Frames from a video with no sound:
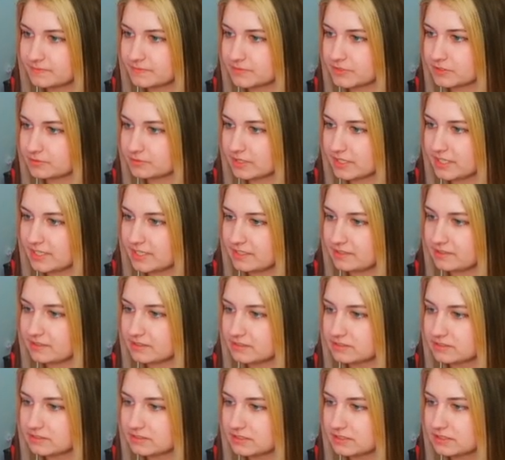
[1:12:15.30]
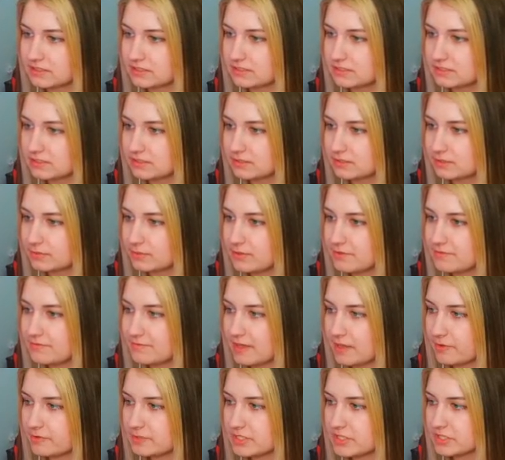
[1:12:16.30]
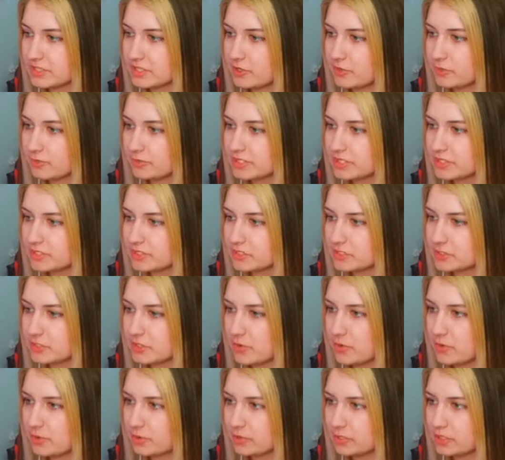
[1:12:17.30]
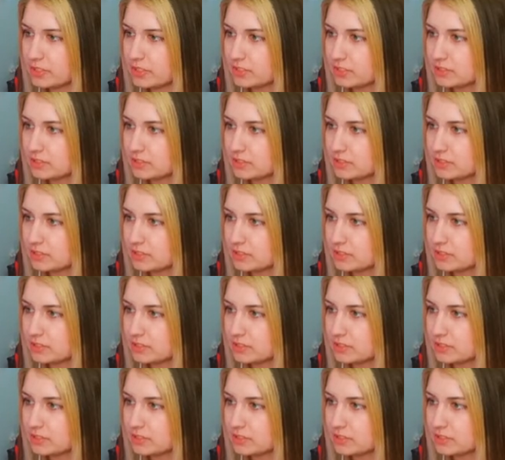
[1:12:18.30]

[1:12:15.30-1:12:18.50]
Right. We found the golden skull.